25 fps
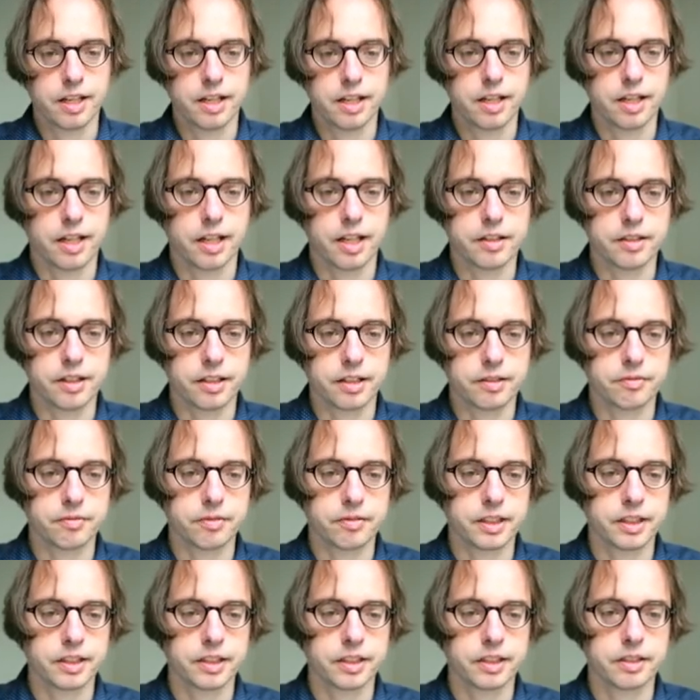and then
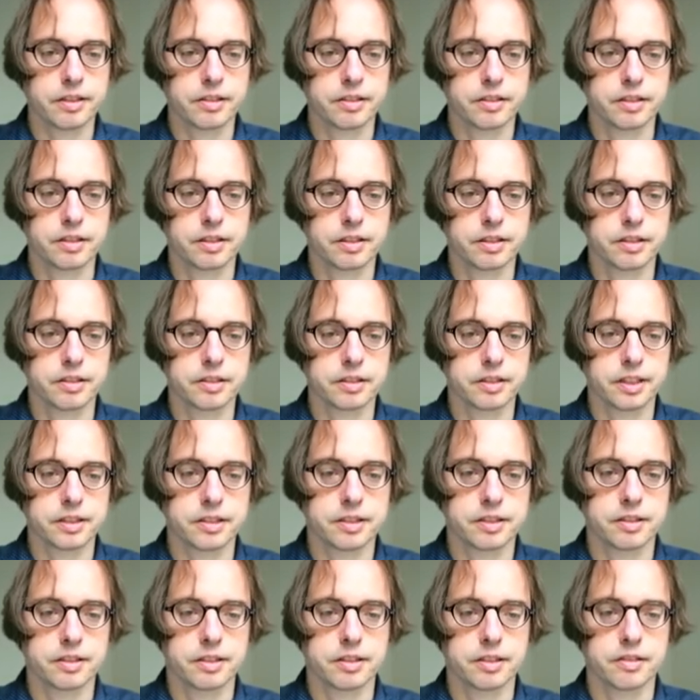we
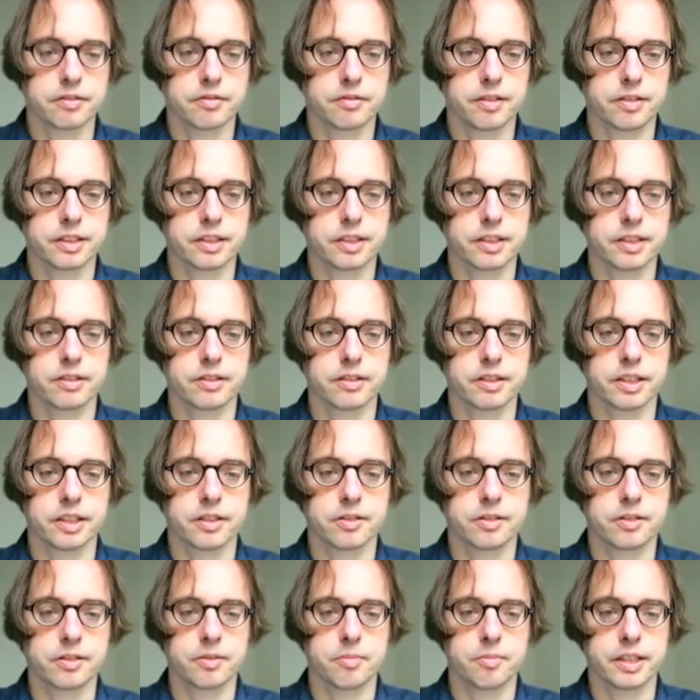just write down the
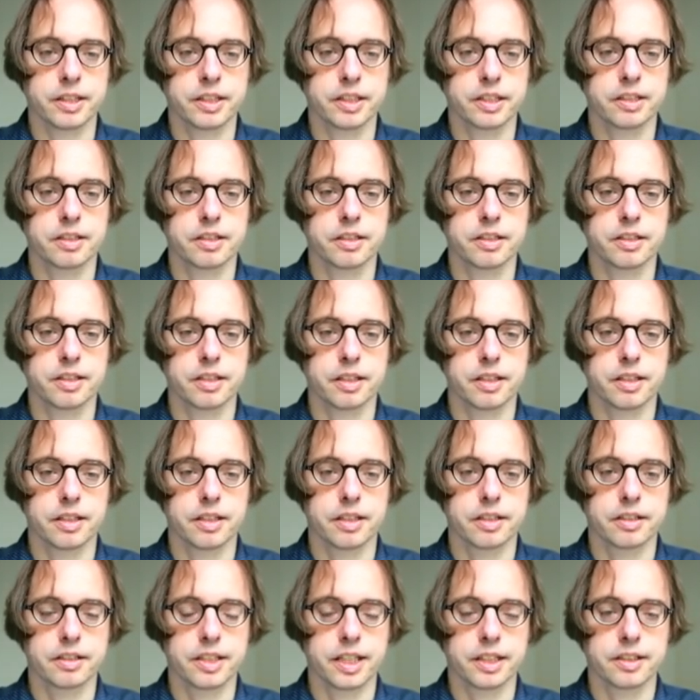complete
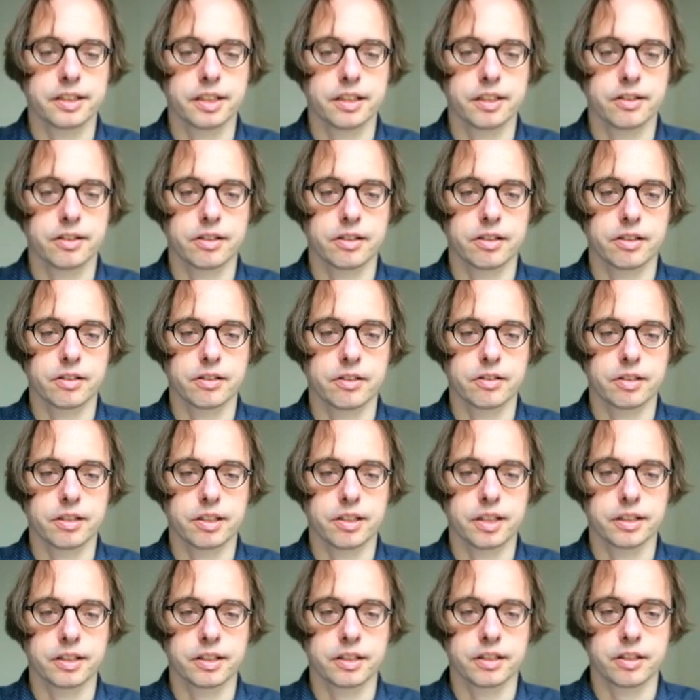data log,
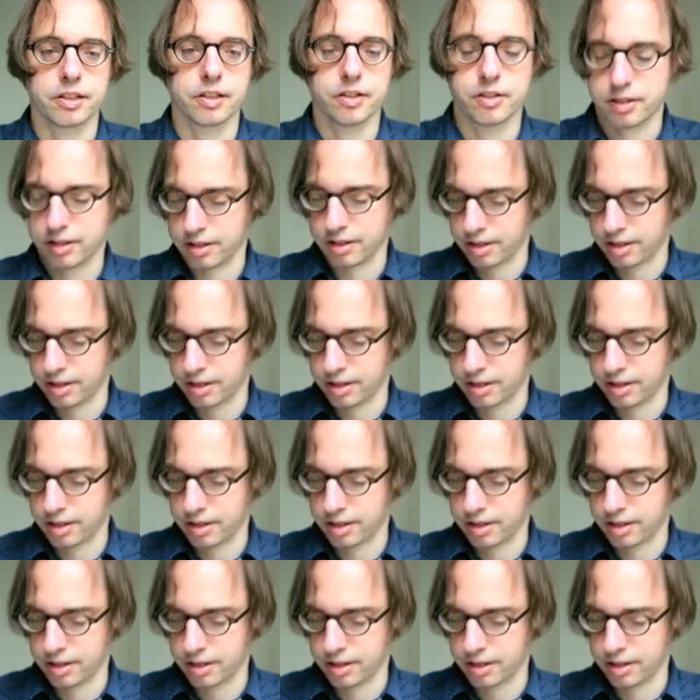like log